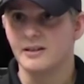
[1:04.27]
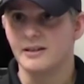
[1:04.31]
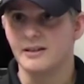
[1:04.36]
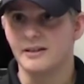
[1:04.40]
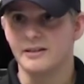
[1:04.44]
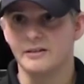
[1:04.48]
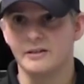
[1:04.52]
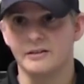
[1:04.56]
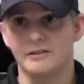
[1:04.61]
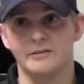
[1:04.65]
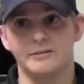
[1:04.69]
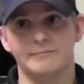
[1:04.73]

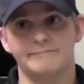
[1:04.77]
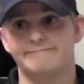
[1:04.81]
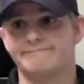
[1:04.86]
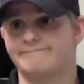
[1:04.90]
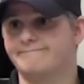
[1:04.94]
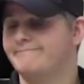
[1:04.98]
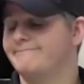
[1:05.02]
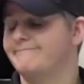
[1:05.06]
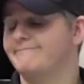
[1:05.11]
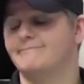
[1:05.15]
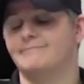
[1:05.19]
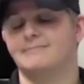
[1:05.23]
And
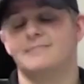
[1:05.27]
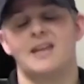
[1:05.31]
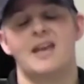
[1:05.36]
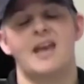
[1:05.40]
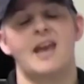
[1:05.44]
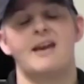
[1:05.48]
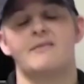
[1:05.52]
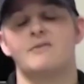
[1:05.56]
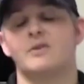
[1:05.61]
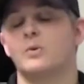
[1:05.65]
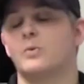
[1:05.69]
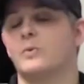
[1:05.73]

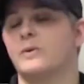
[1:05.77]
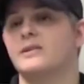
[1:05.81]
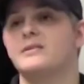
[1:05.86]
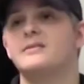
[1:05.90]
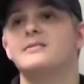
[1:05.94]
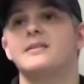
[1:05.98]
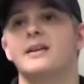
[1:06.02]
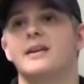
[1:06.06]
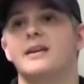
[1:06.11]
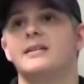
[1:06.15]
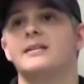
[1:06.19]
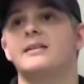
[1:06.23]
everyone
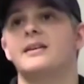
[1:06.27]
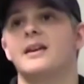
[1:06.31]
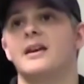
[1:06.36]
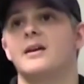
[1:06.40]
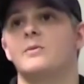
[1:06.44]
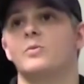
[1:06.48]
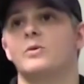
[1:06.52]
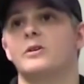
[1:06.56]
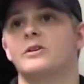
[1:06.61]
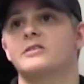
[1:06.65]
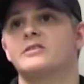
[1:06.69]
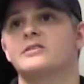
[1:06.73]
said
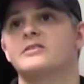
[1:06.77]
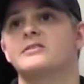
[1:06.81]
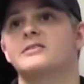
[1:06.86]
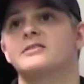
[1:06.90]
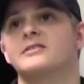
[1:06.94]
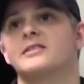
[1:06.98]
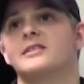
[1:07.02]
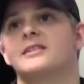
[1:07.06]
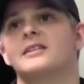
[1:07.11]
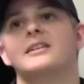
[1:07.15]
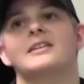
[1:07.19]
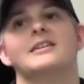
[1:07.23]
CAMWorks.
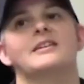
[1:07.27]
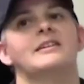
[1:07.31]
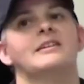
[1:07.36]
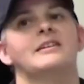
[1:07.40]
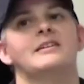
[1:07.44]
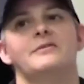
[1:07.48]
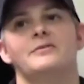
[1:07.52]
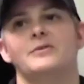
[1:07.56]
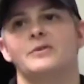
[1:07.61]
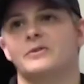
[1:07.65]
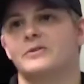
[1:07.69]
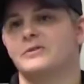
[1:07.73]

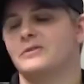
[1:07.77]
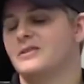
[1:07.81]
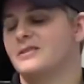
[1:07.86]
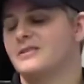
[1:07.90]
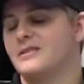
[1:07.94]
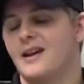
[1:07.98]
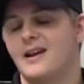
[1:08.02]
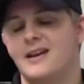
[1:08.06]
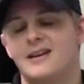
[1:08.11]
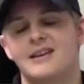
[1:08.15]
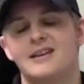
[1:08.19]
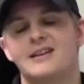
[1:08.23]
If you're
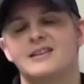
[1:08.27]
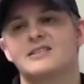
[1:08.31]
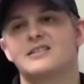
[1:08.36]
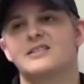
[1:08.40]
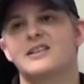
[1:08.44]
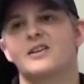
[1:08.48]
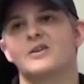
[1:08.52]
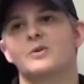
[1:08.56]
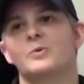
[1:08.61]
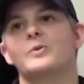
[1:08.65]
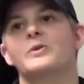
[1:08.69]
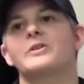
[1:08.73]
designing in
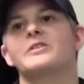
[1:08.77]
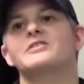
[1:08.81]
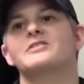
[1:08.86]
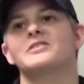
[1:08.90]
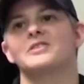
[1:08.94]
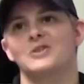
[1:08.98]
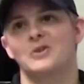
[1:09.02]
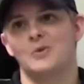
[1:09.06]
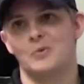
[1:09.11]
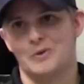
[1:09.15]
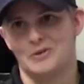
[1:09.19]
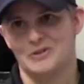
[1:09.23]
SolidWorks
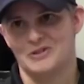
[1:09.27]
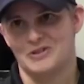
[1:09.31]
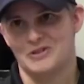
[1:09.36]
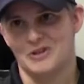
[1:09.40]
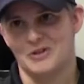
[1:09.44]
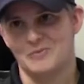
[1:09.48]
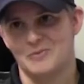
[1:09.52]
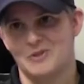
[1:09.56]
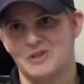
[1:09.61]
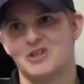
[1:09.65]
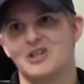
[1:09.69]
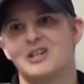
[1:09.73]
and you want to
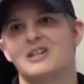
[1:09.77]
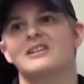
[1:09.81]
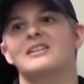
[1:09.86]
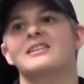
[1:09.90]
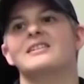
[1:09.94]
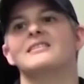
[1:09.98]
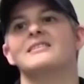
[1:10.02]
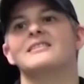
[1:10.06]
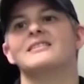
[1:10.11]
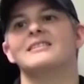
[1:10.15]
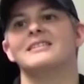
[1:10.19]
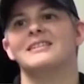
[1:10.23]
start
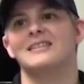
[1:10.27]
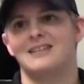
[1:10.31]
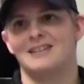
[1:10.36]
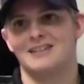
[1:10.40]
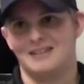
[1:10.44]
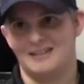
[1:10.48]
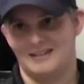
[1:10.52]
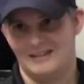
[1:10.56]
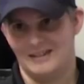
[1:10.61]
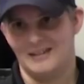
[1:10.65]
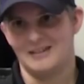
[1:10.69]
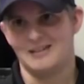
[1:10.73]
machining,
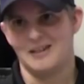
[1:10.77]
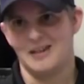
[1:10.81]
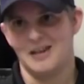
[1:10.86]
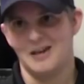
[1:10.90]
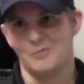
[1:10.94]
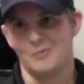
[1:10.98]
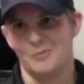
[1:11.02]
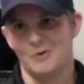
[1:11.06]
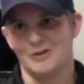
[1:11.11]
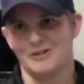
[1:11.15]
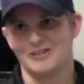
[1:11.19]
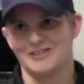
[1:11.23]
get
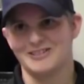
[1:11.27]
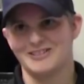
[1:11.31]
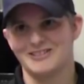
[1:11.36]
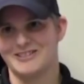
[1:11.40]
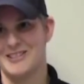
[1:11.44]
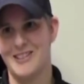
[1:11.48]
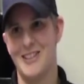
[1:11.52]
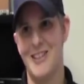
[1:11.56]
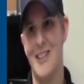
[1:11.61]
CAMWorks.